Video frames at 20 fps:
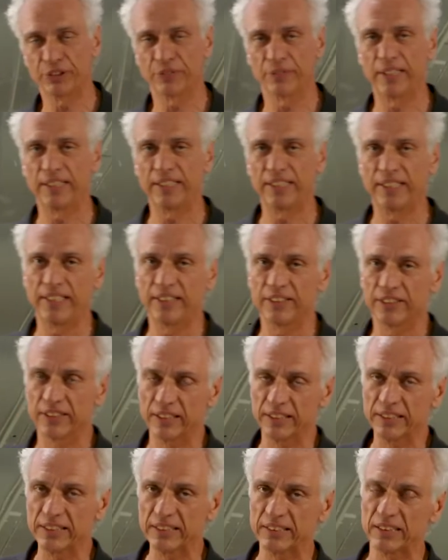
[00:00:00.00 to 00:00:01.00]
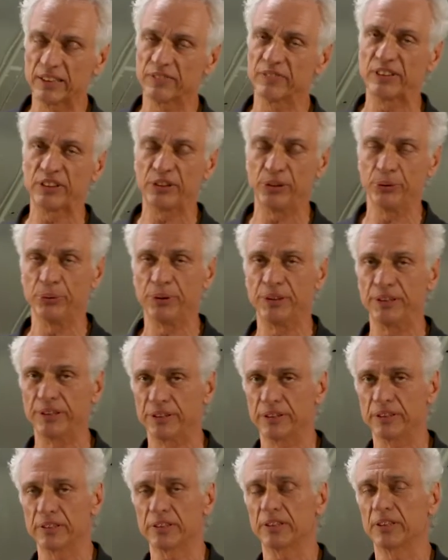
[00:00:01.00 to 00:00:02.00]
your radiator at least every two
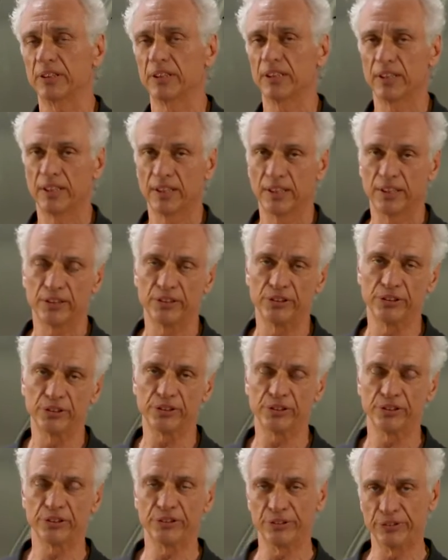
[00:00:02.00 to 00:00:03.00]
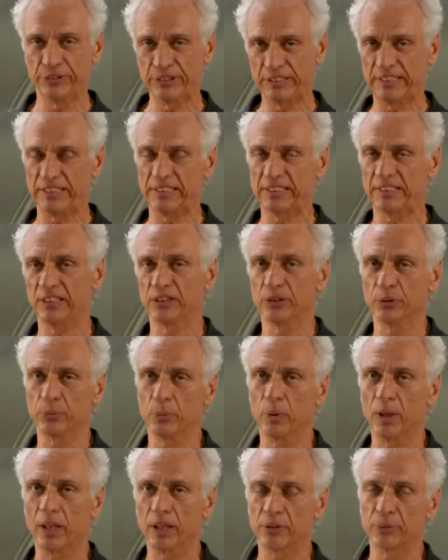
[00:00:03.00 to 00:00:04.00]
years. You should use distilled
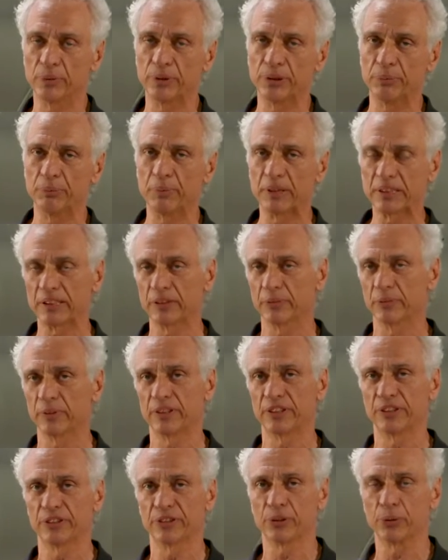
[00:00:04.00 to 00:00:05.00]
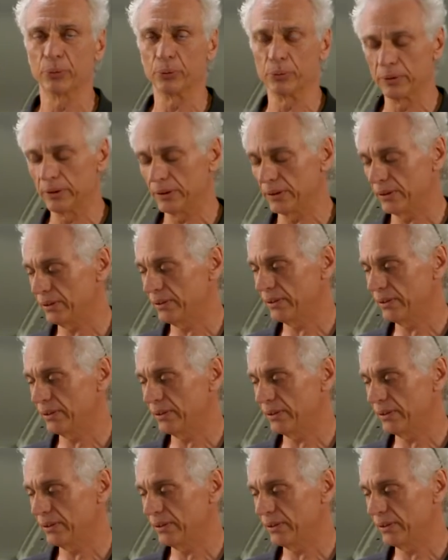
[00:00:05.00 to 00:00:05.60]
water when you mix it with your coolant.